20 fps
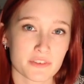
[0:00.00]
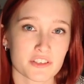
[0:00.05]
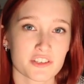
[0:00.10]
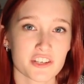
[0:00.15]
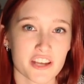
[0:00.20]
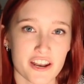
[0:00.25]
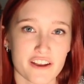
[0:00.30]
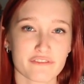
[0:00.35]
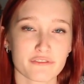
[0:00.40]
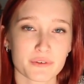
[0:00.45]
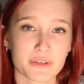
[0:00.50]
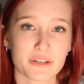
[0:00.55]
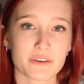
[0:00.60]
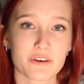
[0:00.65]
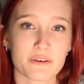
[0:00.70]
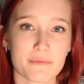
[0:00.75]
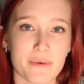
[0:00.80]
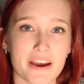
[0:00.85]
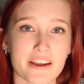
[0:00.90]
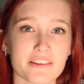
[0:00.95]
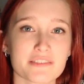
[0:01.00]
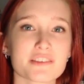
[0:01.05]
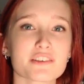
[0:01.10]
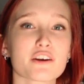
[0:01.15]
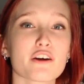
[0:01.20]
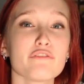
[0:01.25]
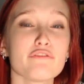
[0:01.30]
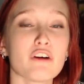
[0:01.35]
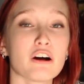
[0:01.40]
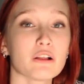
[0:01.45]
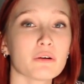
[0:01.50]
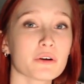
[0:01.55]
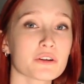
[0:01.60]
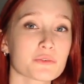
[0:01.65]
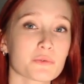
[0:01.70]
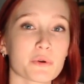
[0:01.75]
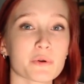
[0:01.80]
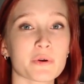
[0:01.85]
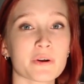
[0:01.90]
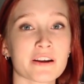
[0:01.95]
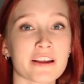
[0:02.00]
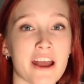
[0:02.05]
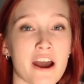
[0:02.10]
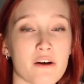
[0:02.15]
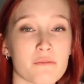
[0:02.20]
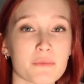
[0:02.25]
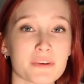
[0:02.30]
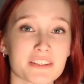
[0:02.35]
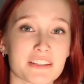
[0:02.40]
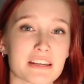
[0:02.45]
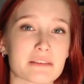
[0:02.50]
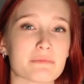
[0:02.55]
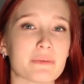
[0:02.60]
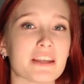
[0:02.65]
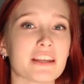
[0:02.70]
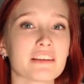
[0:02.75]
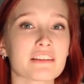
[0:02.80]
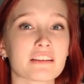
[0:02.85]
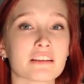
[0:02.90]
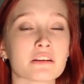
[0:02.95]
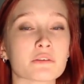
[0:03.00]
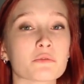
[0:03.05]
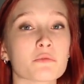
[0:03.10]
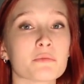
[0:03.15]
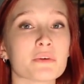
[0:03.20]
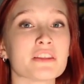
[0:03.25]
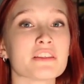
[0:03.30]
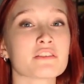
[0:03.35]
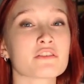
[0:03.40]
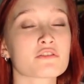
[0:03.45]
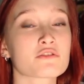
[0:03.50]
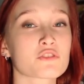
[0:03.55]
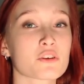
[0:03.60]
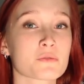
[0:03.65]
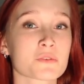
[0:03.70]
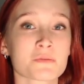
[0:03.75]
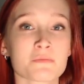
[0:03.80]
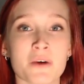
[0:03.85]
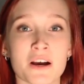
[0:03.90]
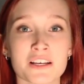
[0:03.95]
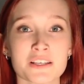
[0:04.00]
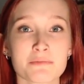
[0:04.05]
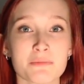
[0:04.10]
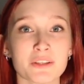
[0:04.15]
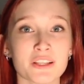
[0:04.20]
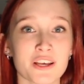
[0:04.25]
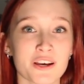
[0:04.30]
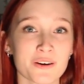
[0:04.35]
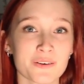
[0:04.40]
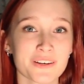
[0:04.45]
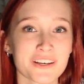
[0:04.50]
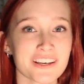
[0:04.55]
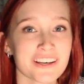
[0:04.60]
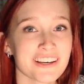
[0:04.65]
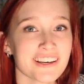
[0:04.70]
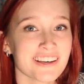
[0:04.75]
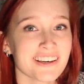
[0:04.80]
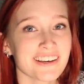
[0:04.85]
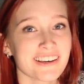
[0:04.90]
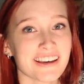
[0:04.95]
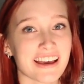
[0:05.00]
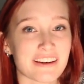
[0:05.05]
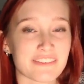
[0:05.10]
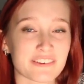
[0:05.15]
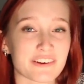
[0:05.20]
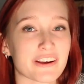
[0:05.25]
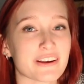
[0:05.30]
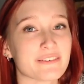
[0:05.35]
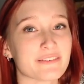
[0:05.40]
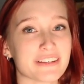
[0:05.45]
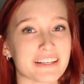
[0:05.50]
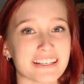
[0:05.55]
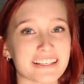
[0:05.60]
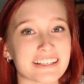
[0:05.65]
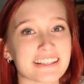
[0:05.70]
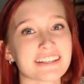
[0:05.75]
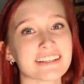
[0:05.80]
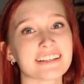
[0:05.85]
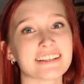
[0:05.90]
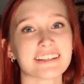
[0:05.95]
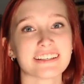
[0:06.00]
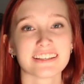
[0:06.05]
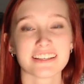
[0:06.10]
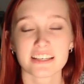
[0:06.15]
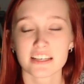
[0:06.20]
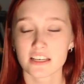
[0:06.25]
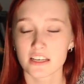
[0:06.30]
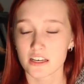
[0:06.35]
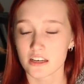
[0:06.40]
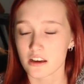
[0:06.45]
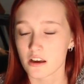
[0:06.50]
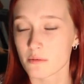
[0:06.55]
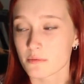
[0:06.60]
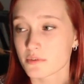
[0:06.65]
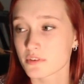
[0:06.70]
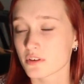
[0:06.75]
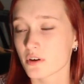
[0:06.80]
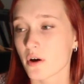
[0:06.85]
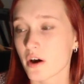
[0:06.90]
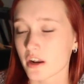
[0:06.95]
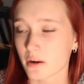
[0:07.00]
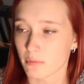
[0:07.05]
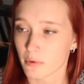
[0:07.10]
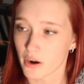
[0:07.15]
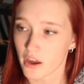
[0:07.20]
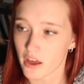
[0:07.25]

to this channel for weekly reminders, You go follow our Twitter account, Mustang Media. The link will be in the description box below. Have a great week. so out of